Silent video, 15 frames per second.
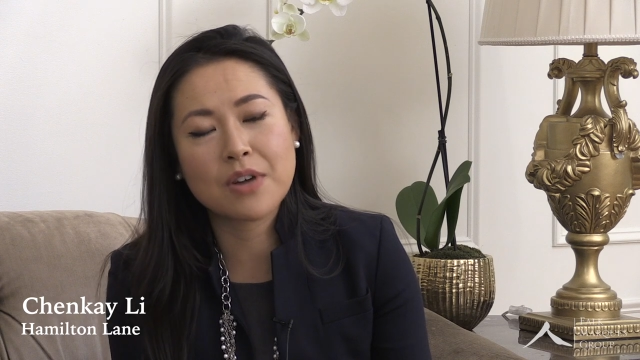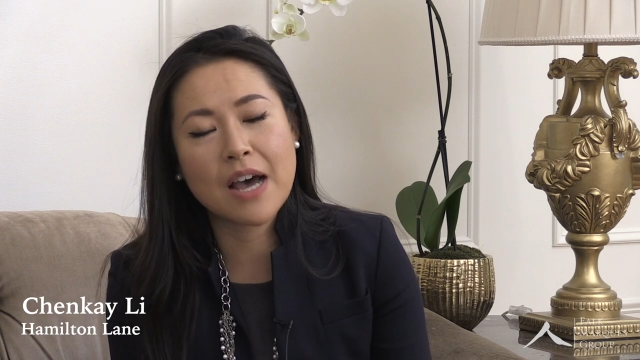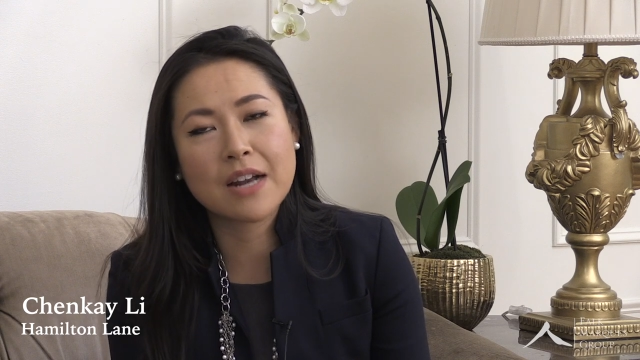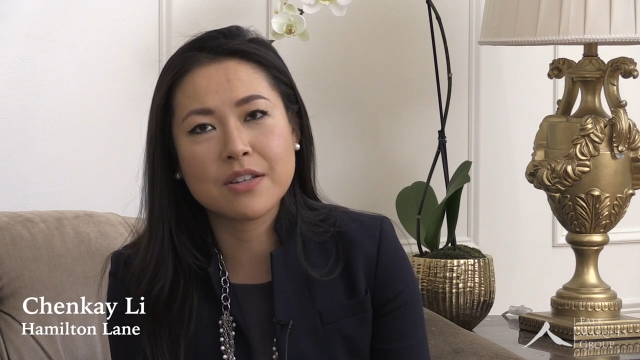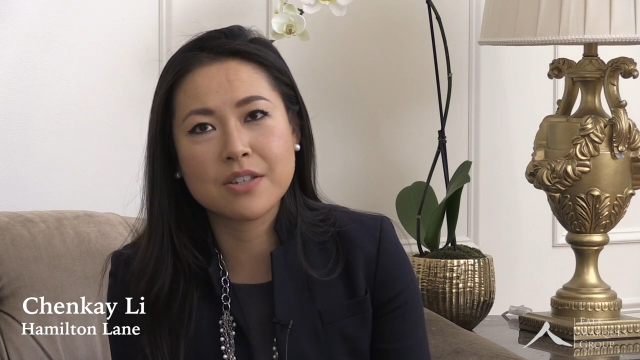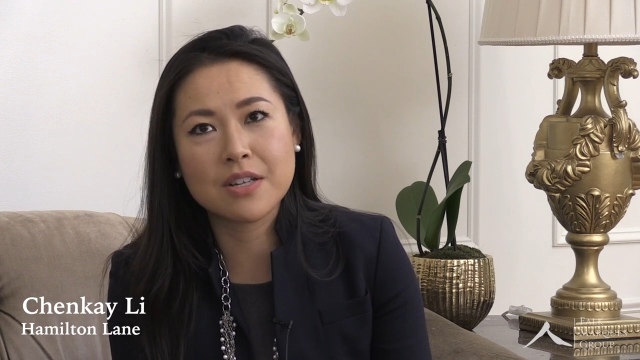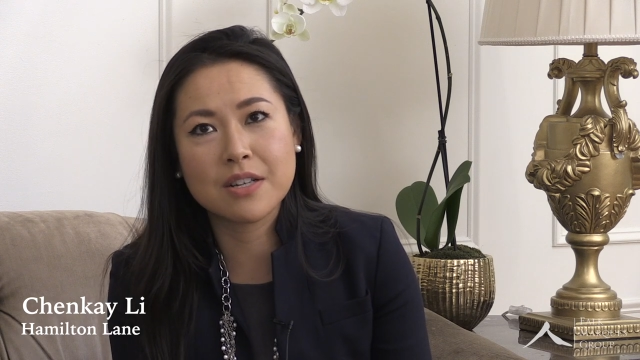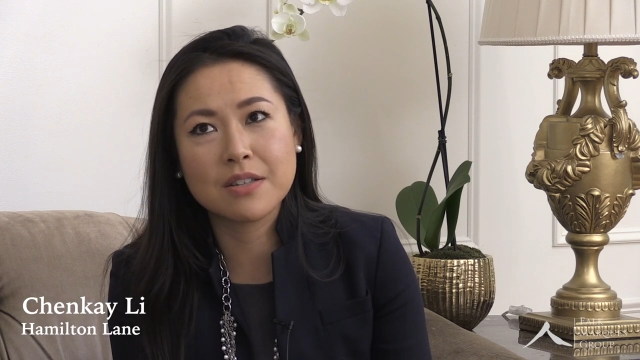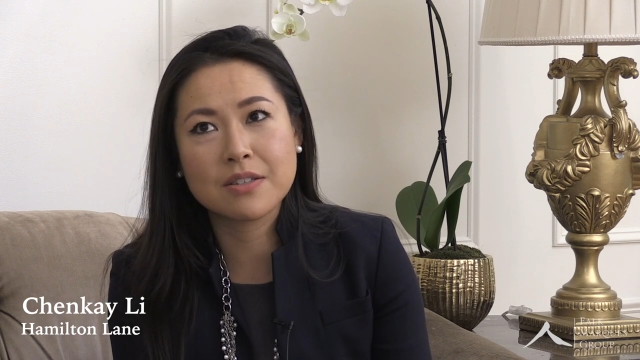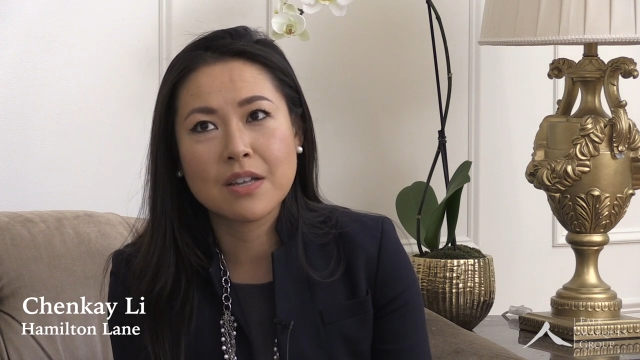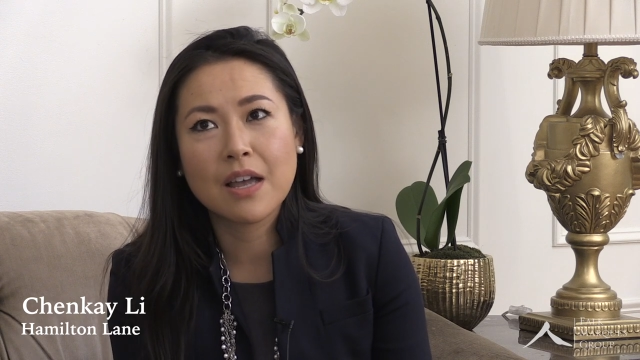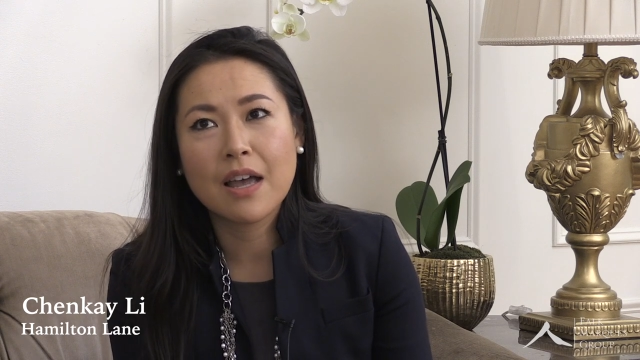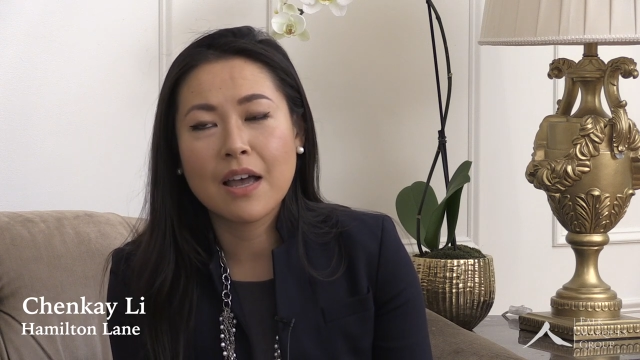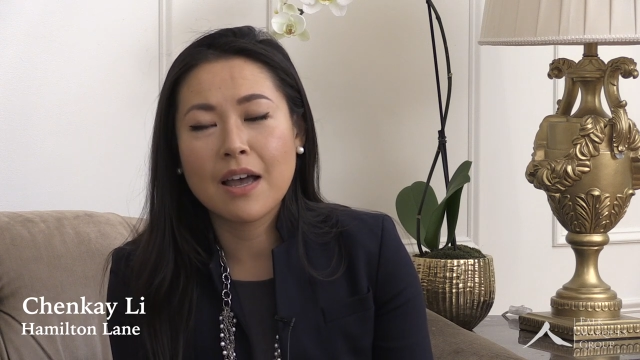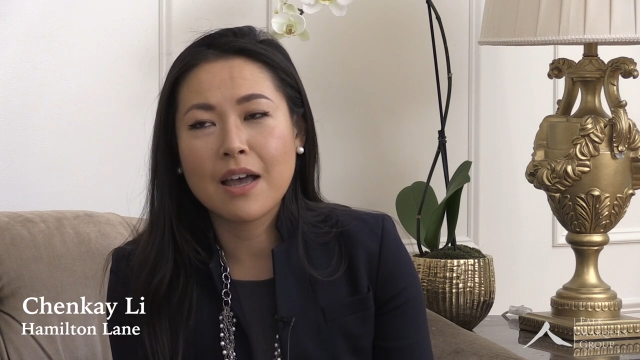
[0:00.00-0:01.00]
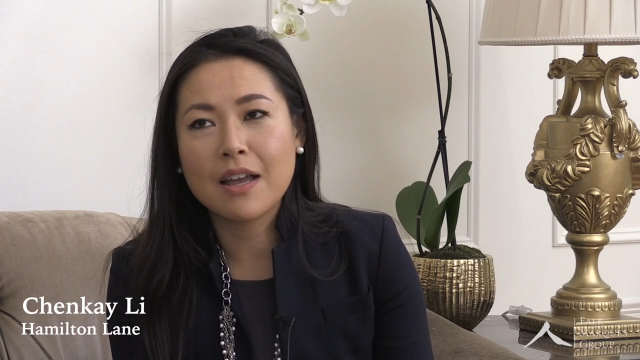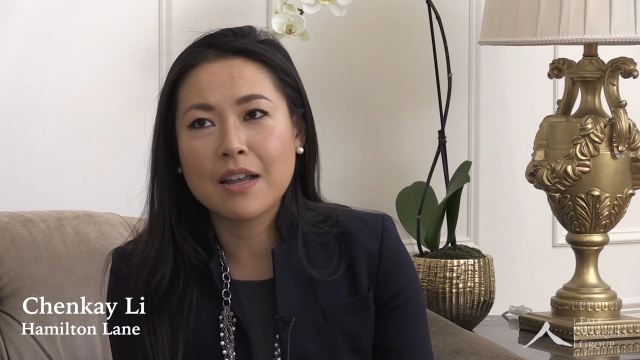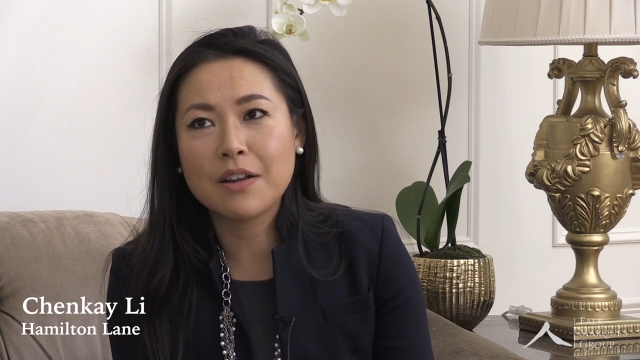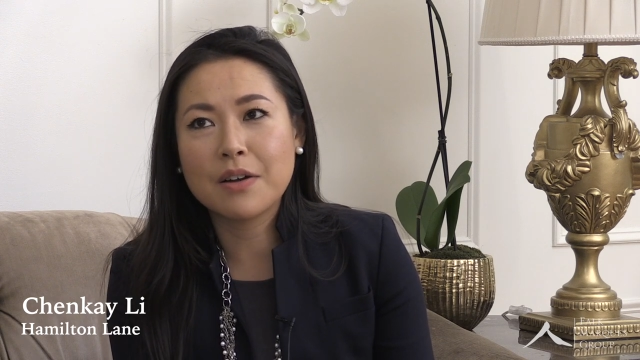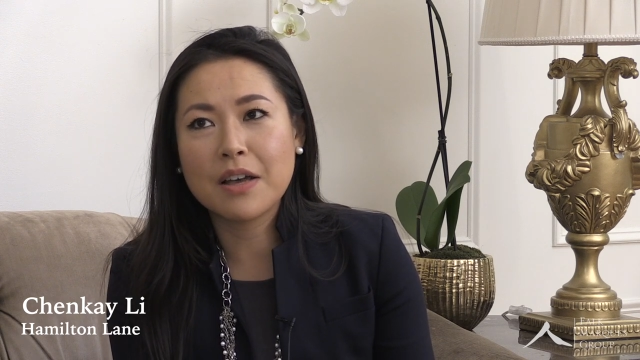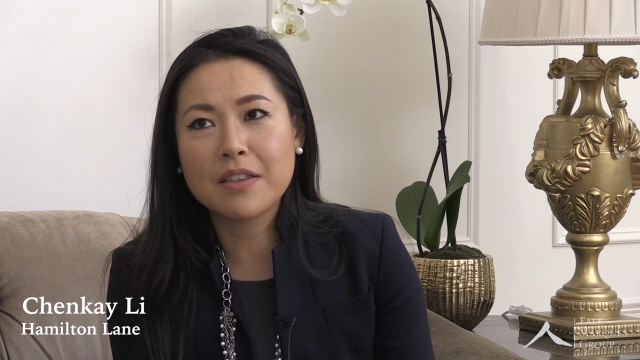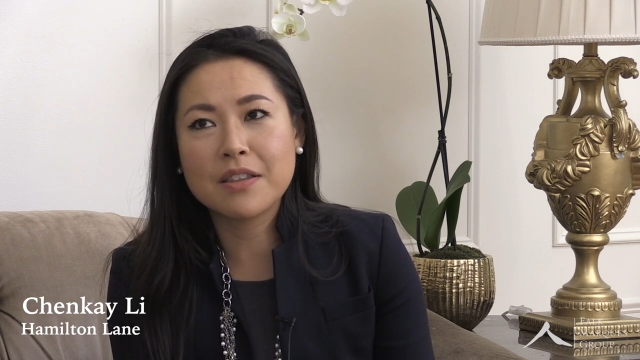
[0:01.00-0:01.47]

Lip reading: strategies, you know,